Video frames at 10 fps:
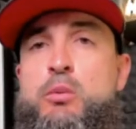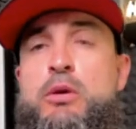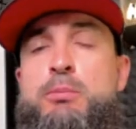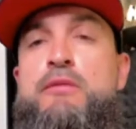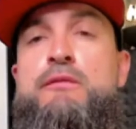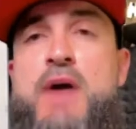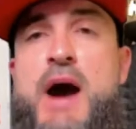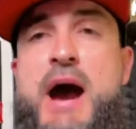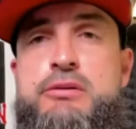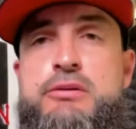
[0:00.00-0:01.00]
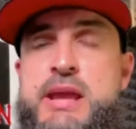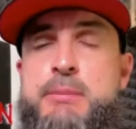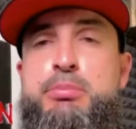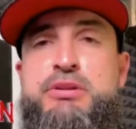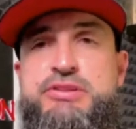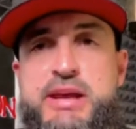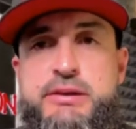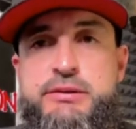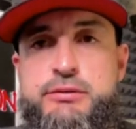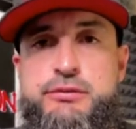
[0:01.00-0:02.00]
We're providers and
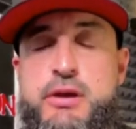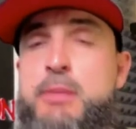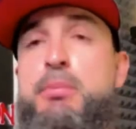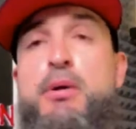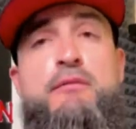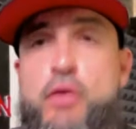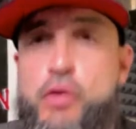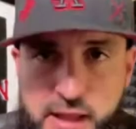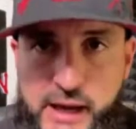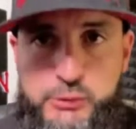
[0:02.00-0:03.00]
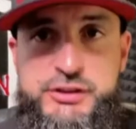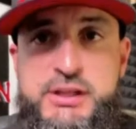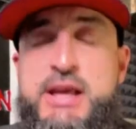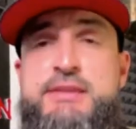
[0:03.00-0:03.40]
protectors above all else.